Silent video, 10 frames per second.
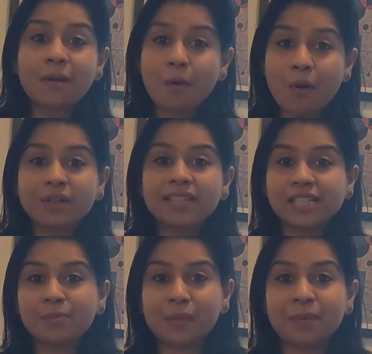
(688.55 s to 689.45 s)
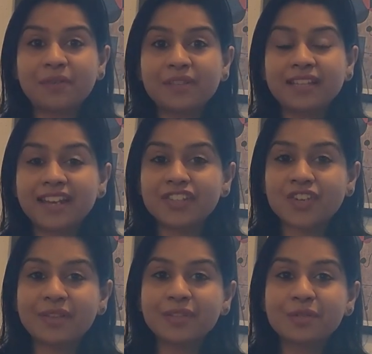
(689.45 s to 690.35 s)
All these people will get a
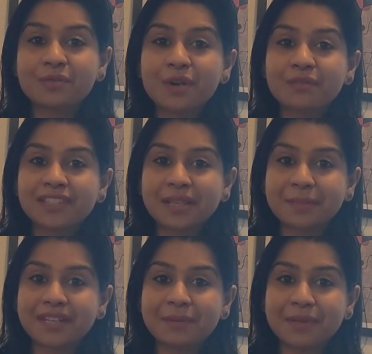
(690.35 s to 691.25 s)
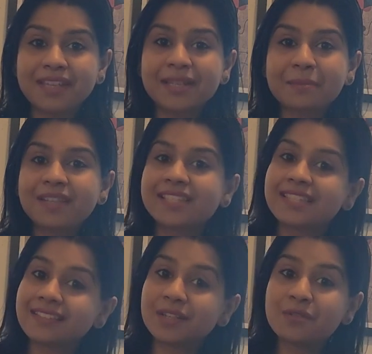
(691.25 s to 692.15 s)
chance to work with Naman and me. Naman is
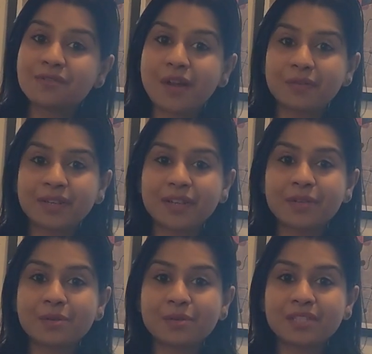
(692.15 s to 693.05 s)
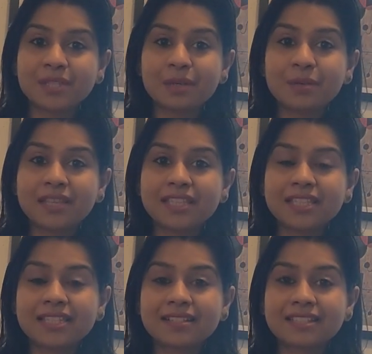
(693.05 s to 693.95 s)
the other co-founder and co-CEO.
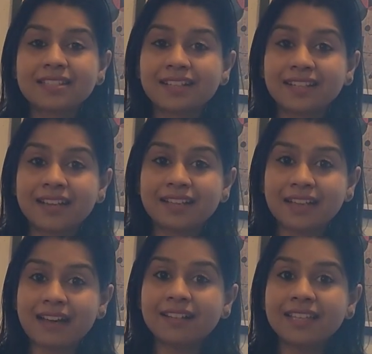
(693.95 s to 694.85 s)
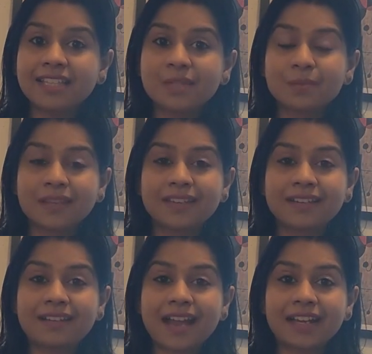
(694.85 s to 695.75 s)
He's studied at TAC. He's been
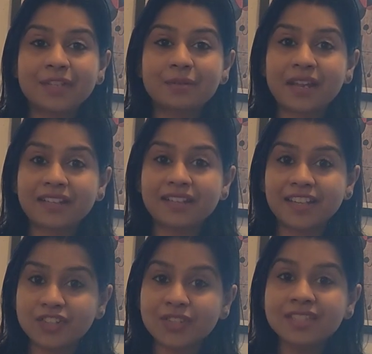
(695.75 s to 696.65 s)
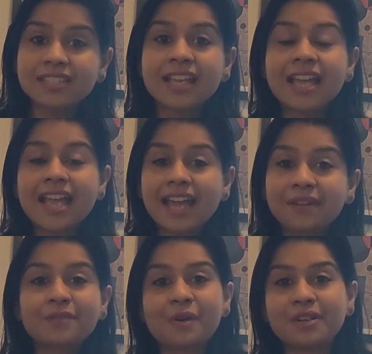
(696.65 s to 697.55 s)
at United Nations. And
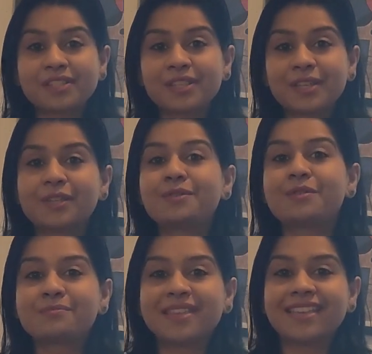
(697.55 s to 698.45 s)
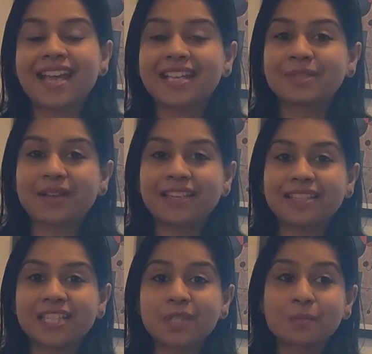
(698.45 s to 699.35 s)
of course, you know me as well.
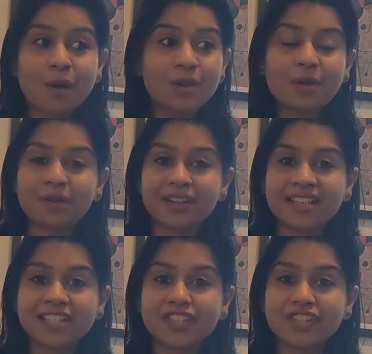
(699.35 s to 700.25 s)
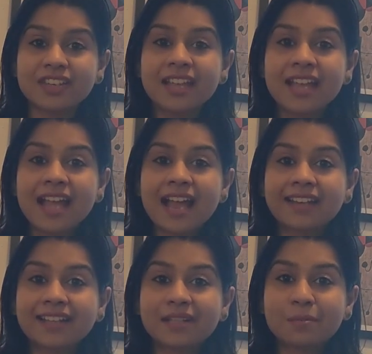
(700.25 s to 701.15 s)
It's a small organization,
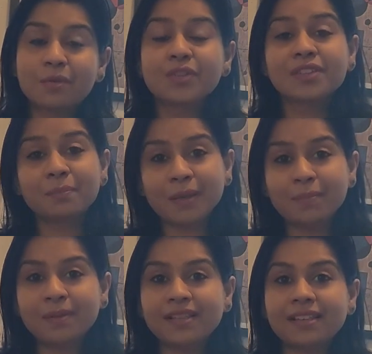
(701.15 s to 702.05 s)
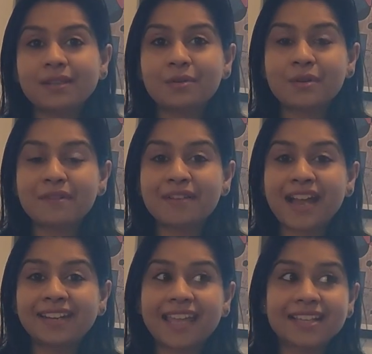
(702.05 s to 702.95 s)
and most of the people who have
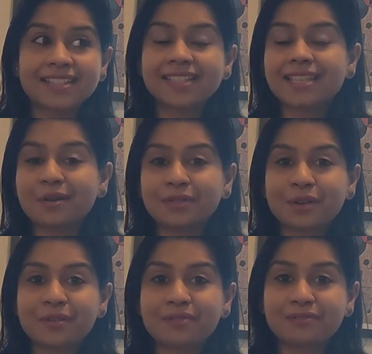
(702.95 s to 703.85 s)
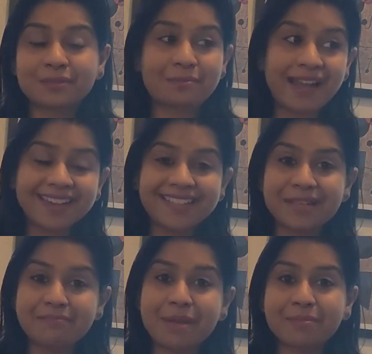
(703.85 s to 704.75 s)
had exits out of my
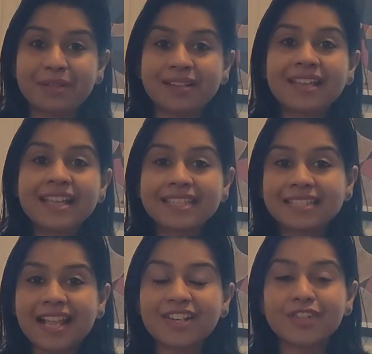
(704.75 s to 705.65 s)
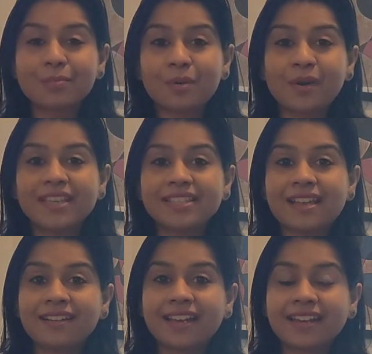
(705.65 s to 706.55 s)
team member / employees
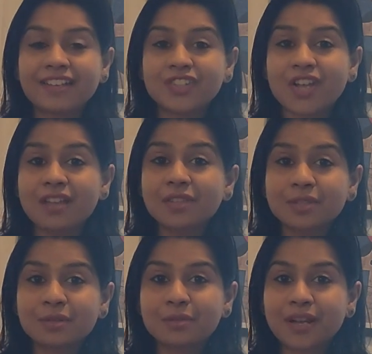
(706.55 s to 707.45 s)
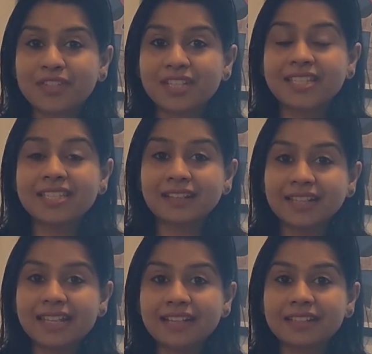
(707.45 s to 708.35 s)
are getting a chance to actually
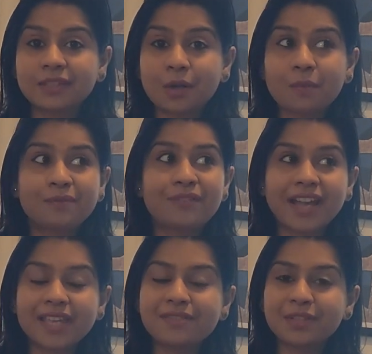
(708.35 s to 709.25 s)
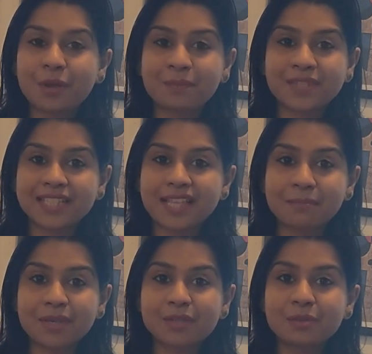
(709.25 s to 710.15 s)
study at the top 5 and top 6
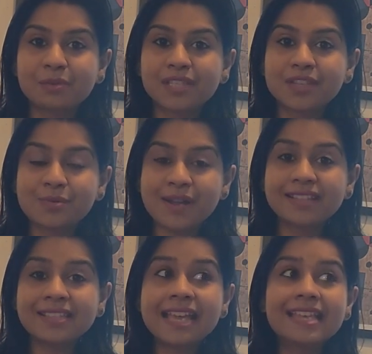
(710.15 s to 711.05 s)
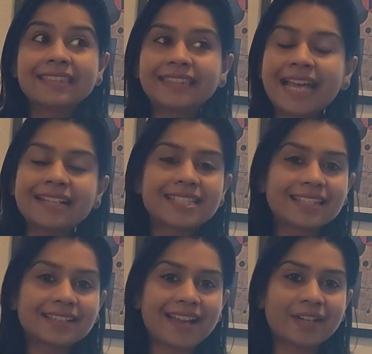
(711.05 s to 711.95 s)
MBA schools in US. That's
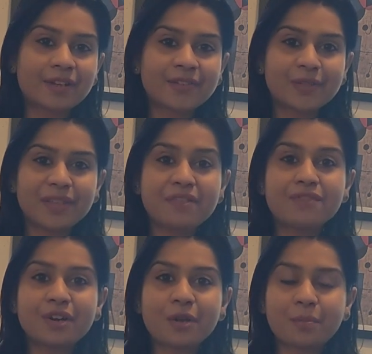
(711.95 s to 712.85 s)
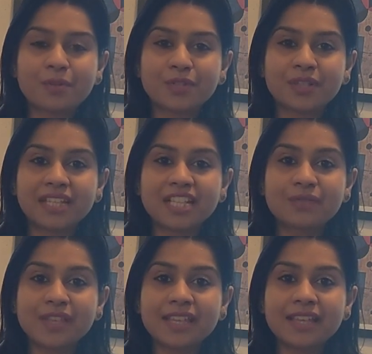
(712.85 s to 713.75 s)
the kind of unique work
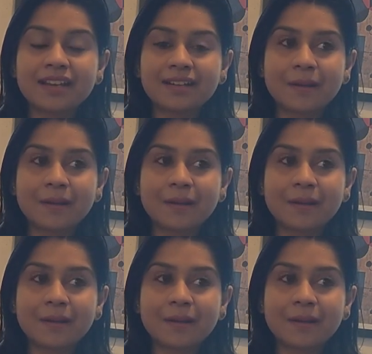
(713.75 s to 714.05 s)
opportunities we